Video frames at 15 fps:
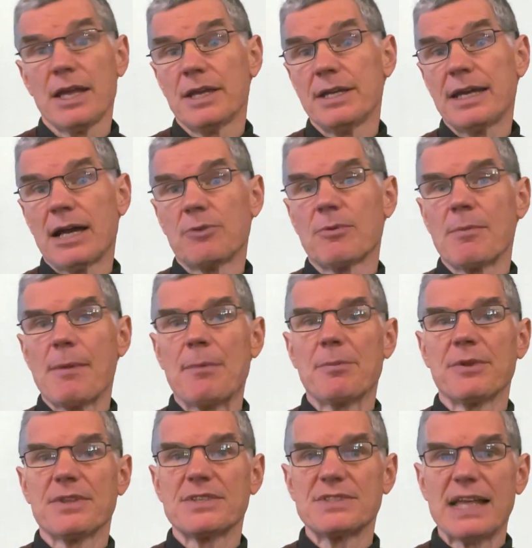You got to
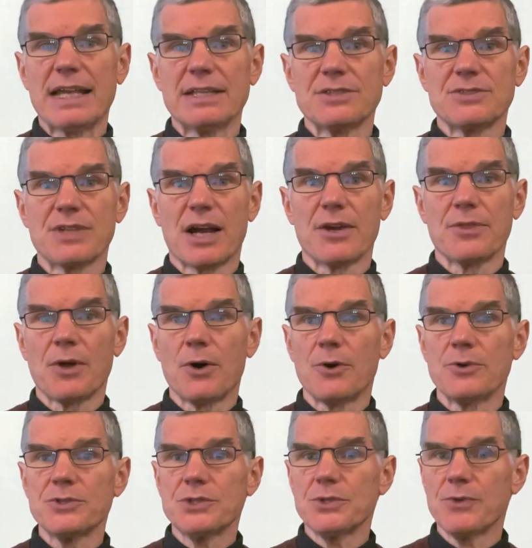remember the saints are
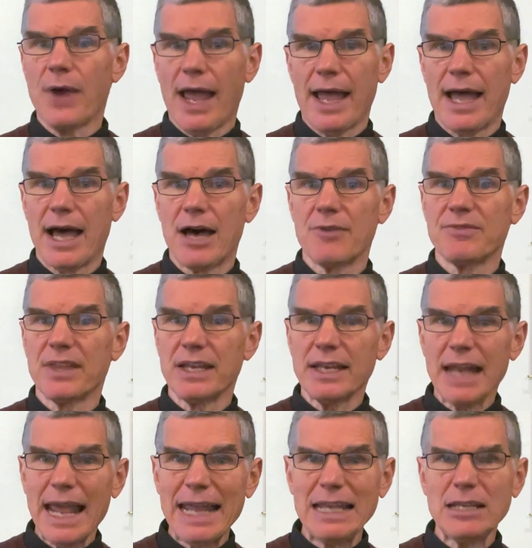those who have the
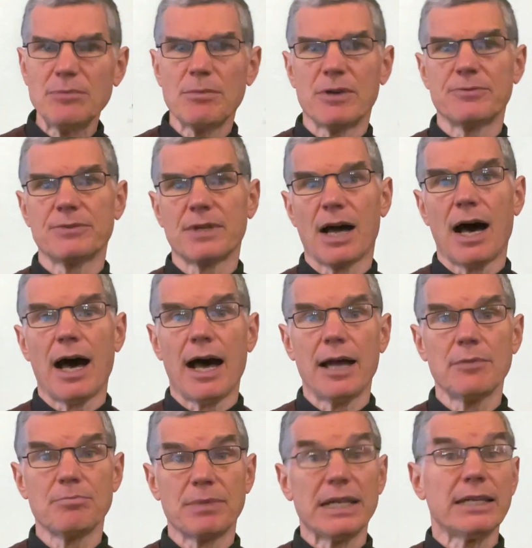name of
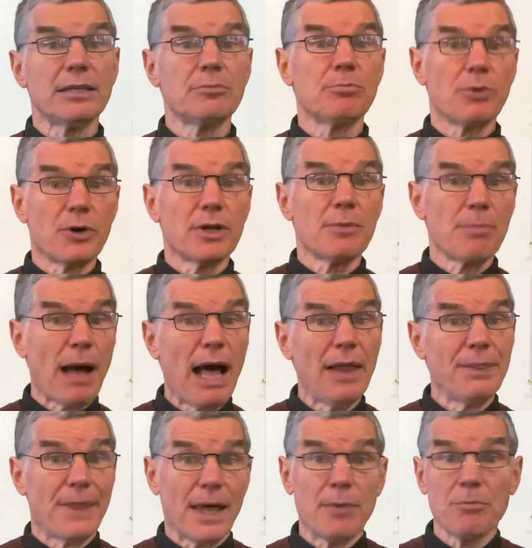God being put
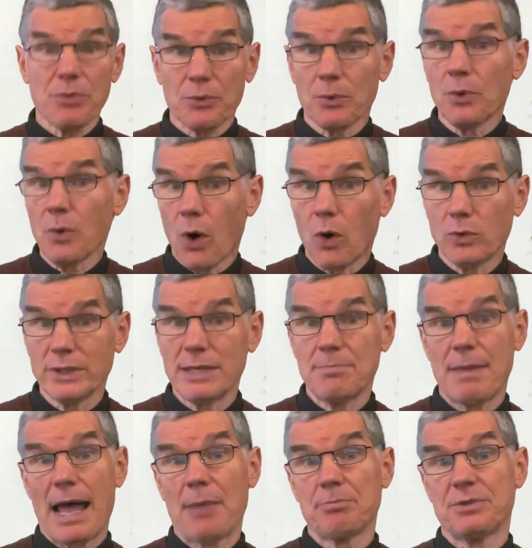upon them through holy
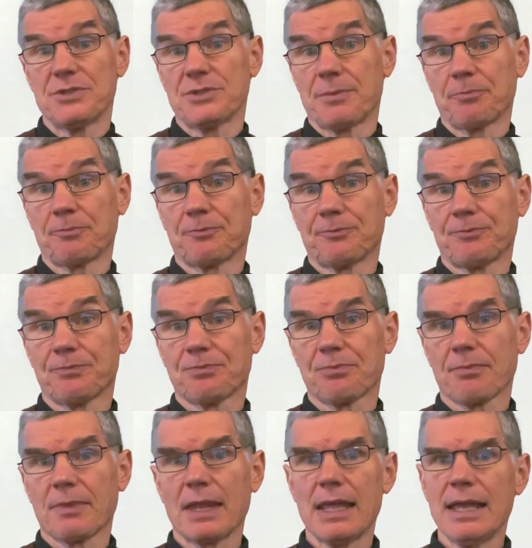baptism.
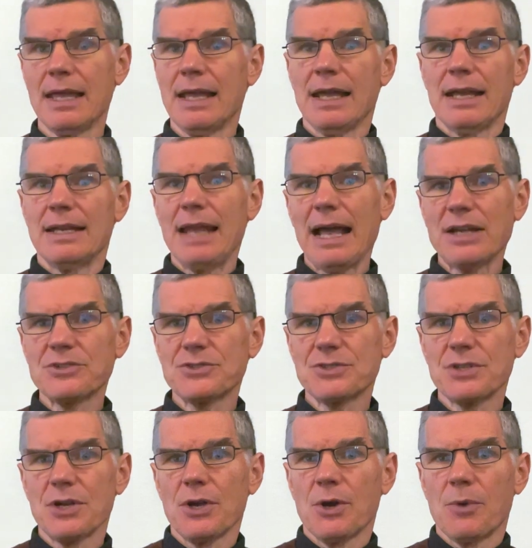
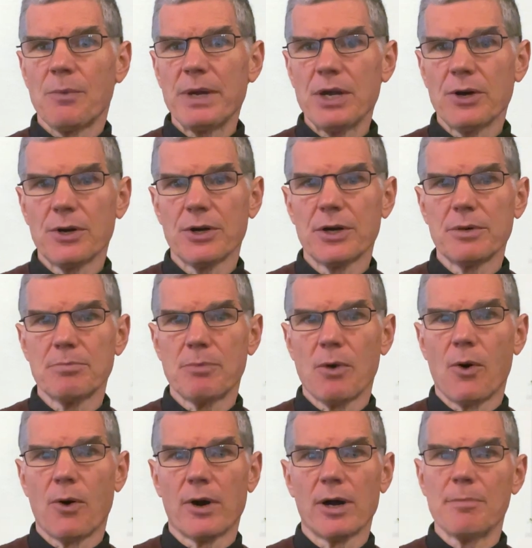Next, we heard
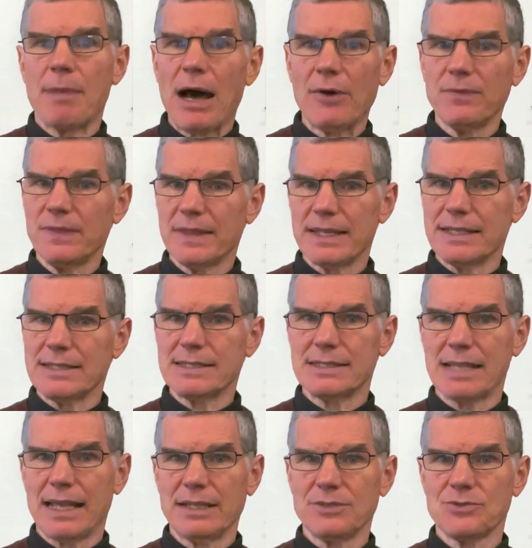more about these
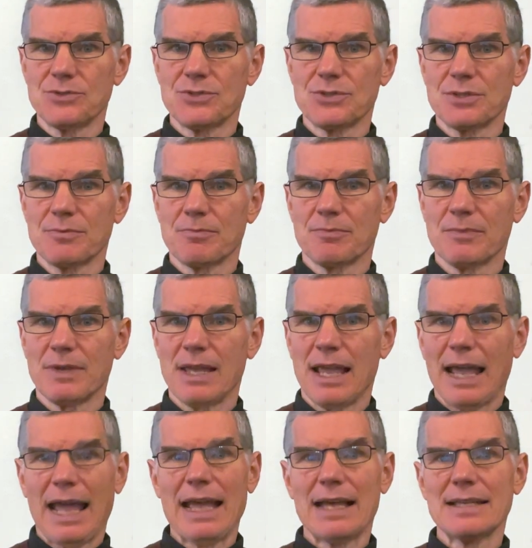saints
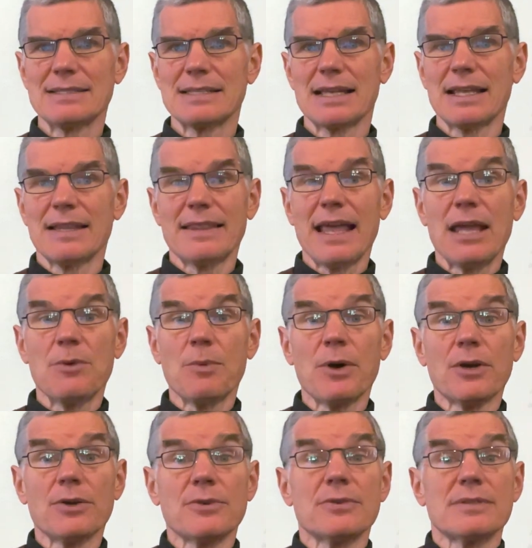as they
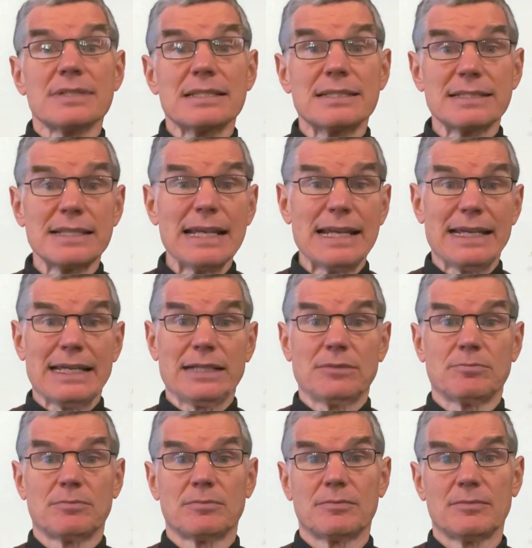were
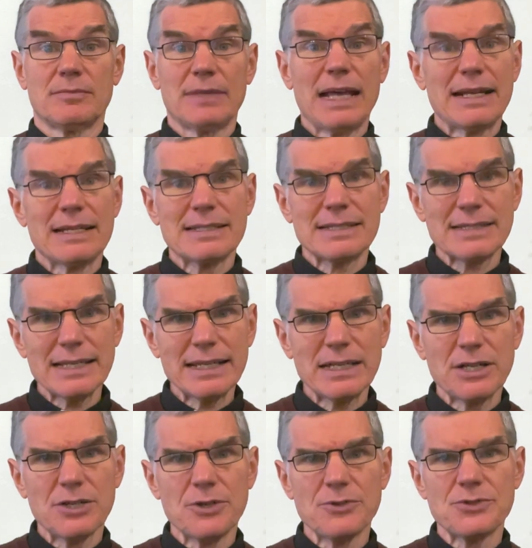singing, that is,
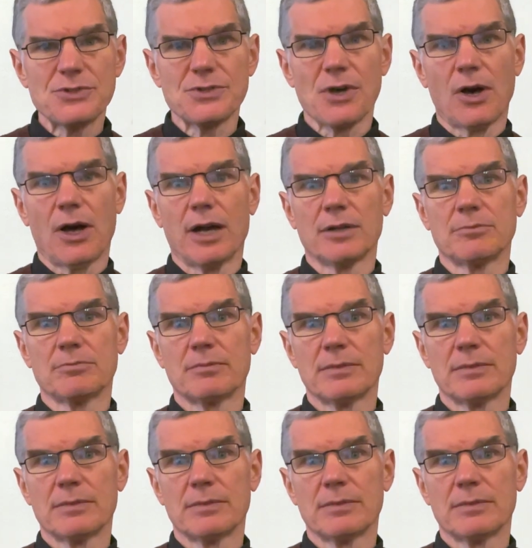singing a new song.